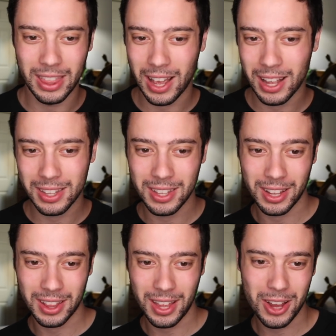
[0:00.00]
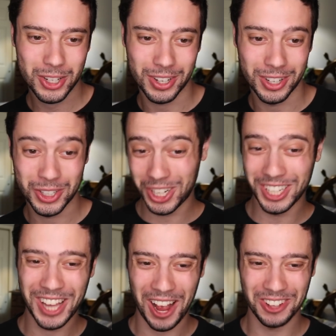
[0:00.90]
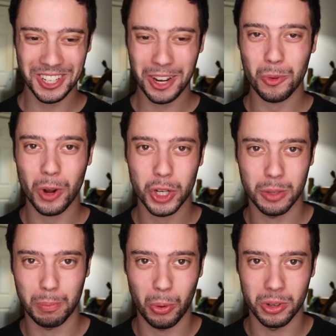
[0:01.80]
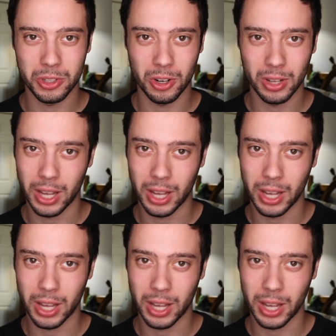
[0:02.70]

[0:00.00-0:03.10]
Natti Natasha. She sounds like a Russian porn star.